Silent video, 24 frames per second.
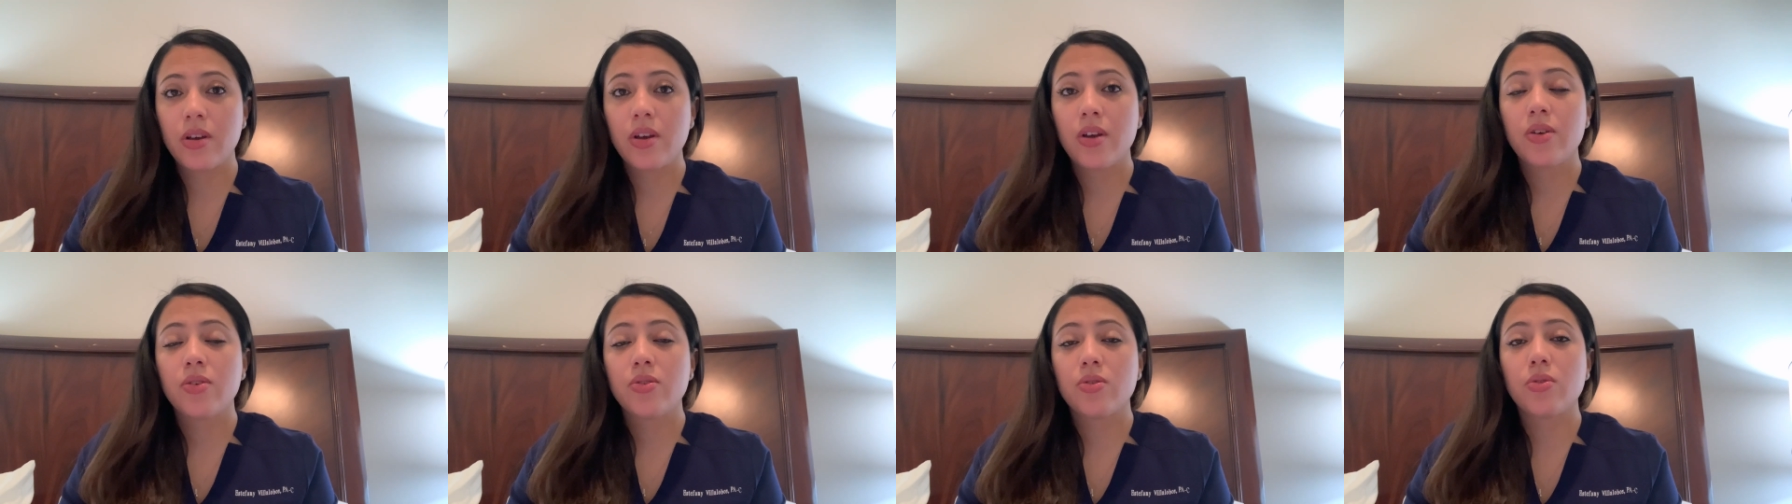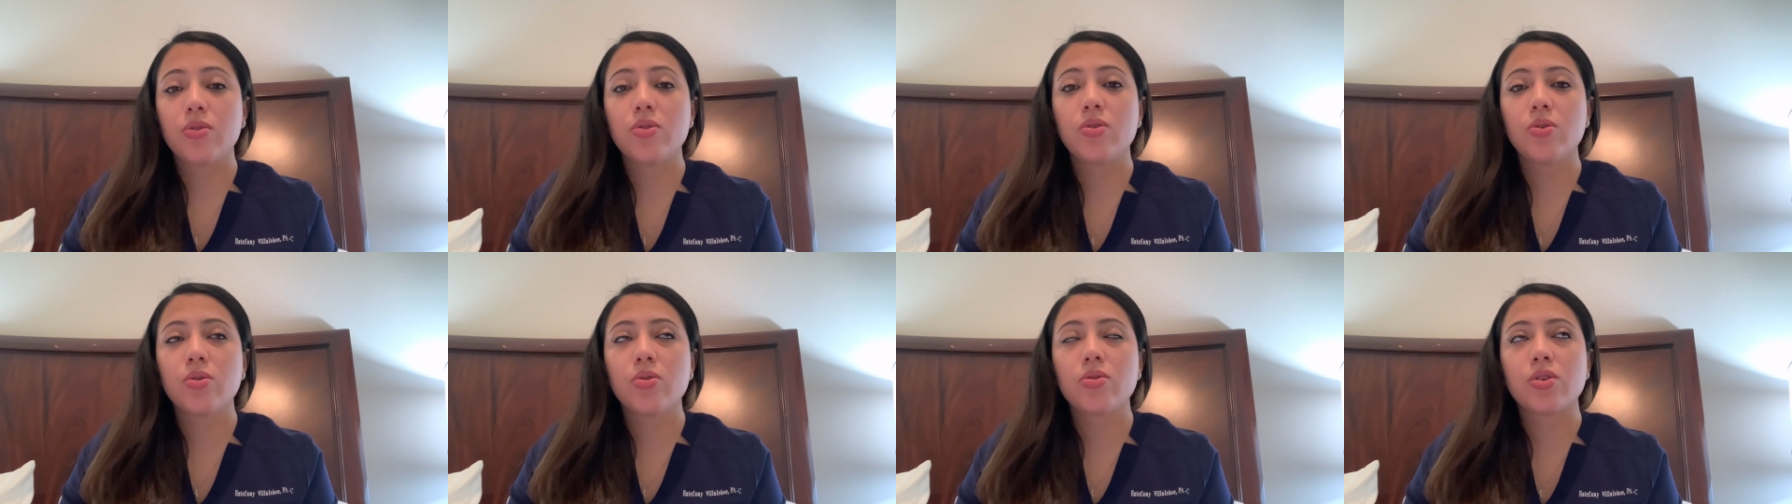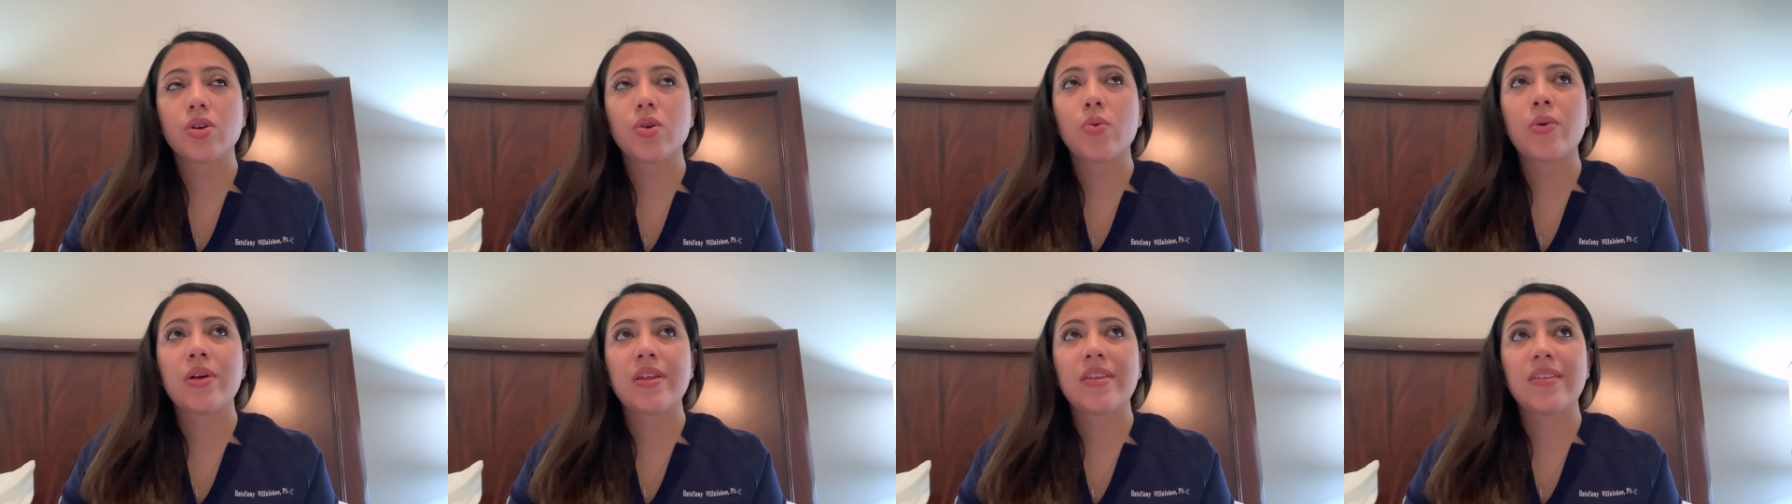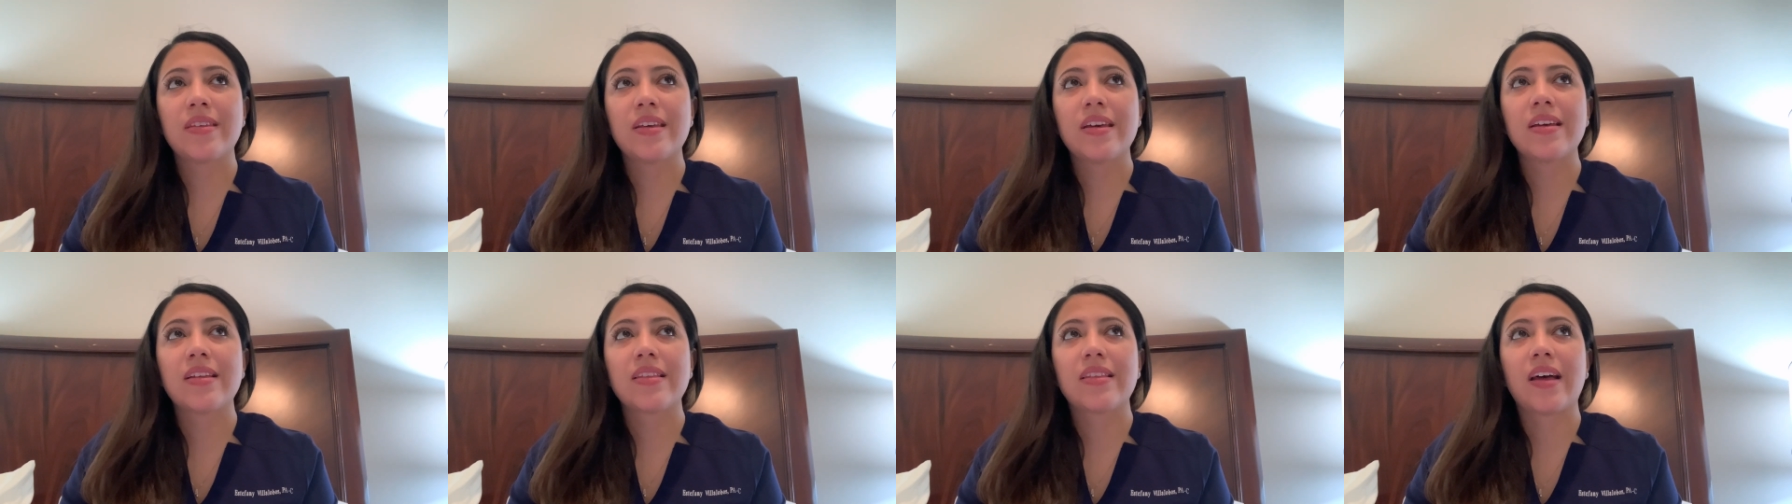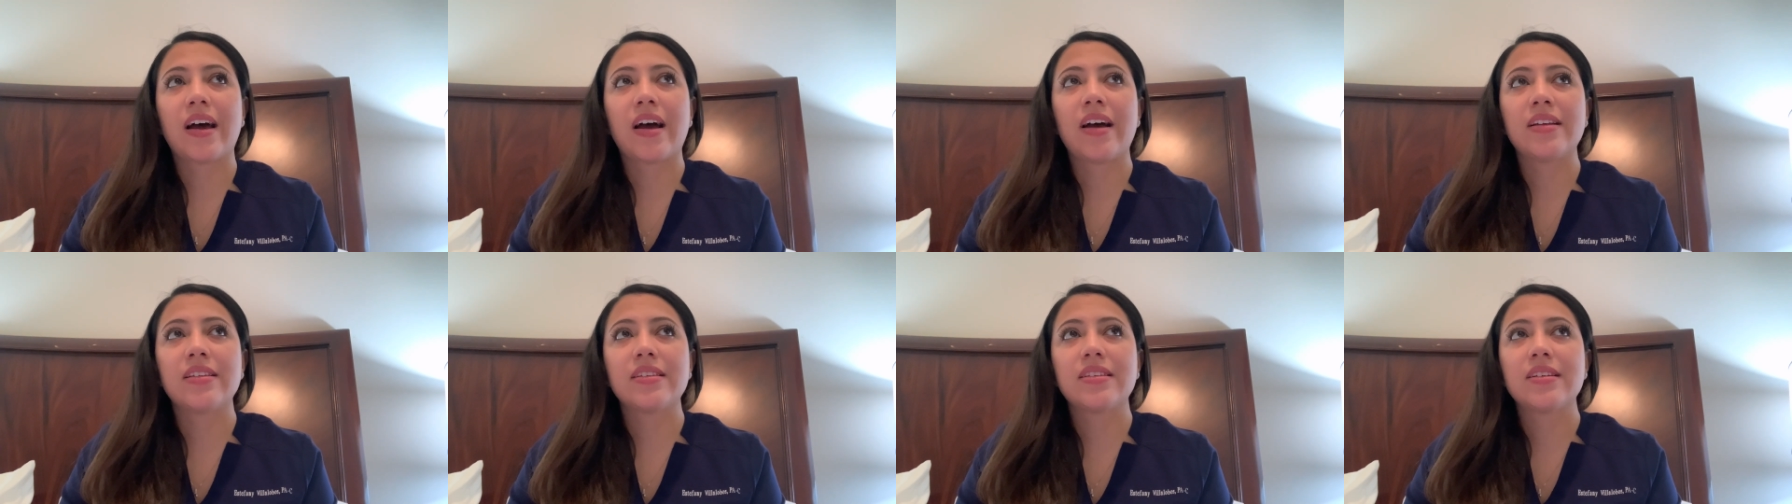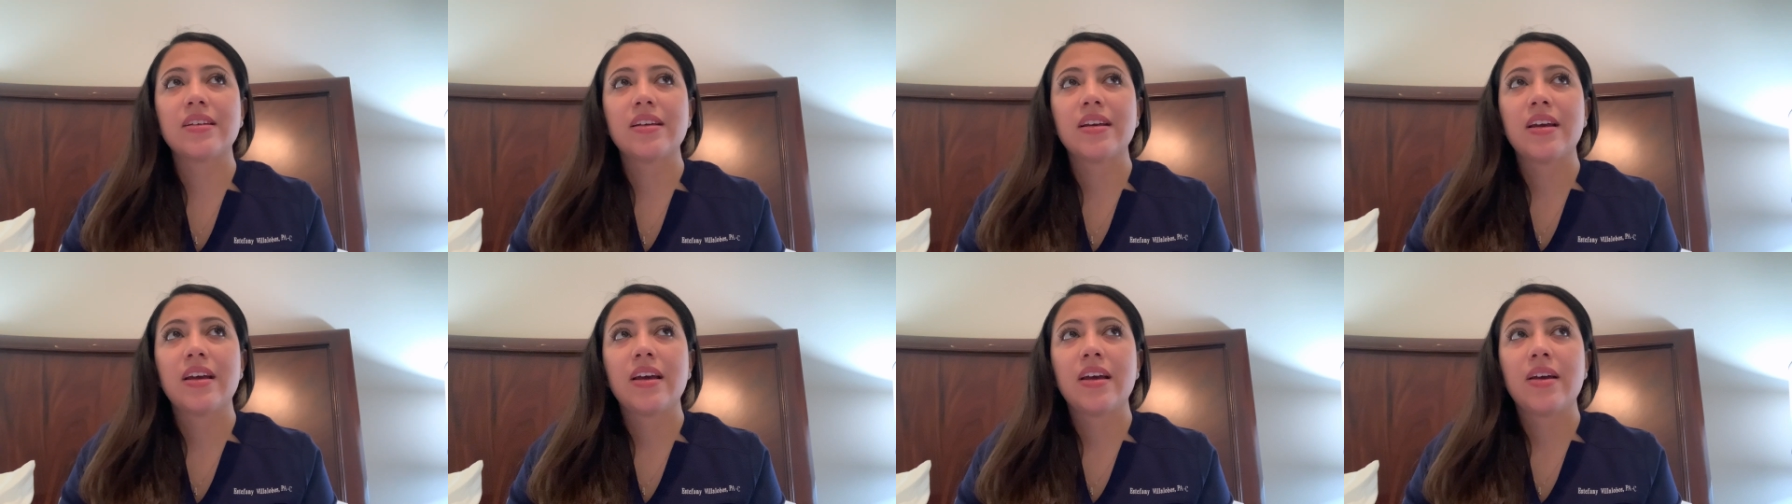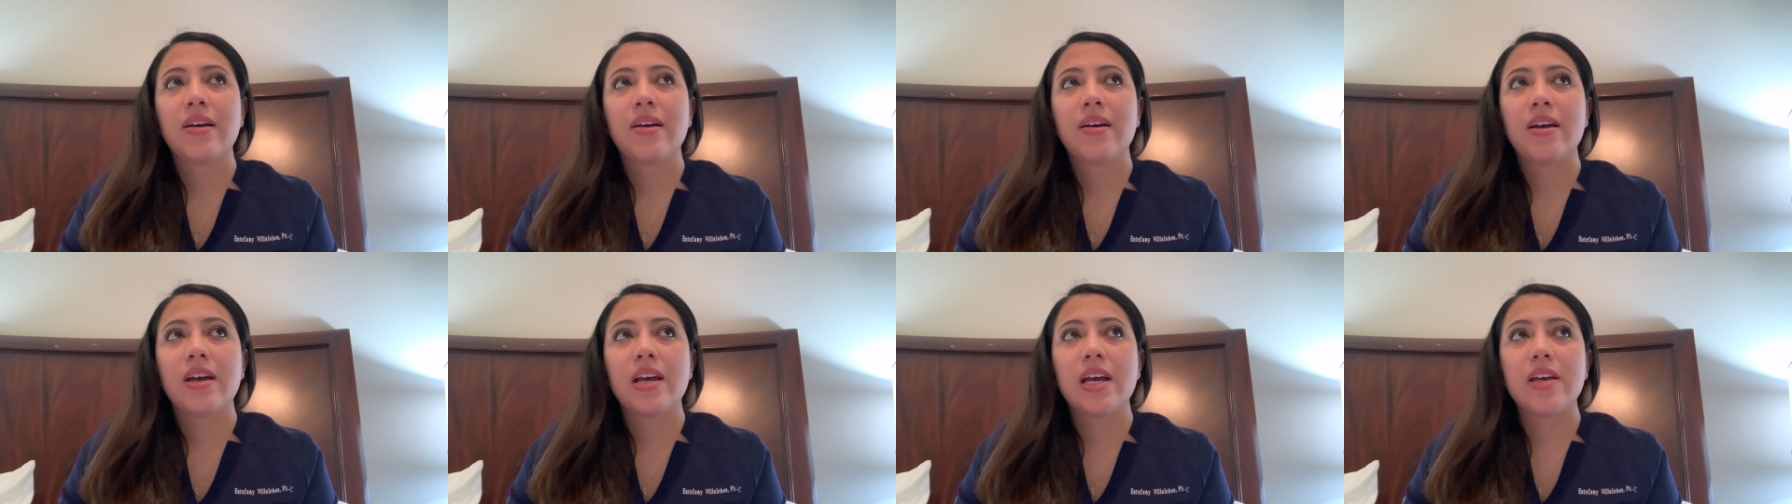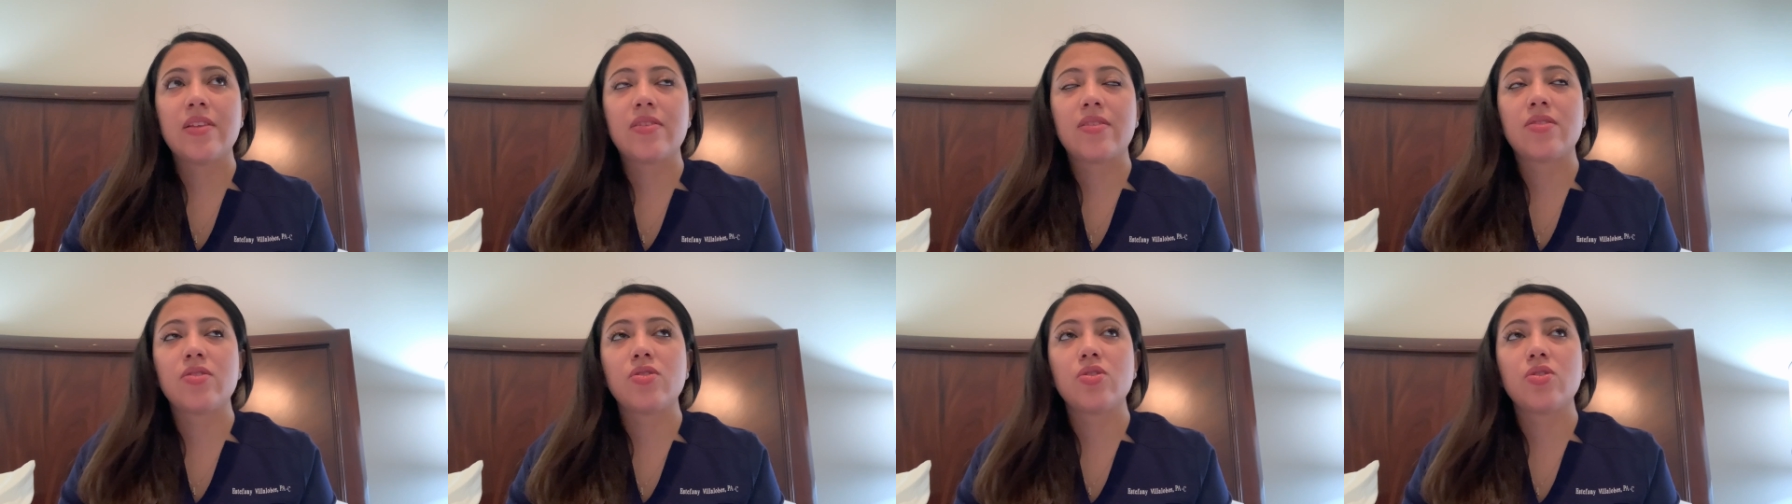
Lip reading: So usually we think that it's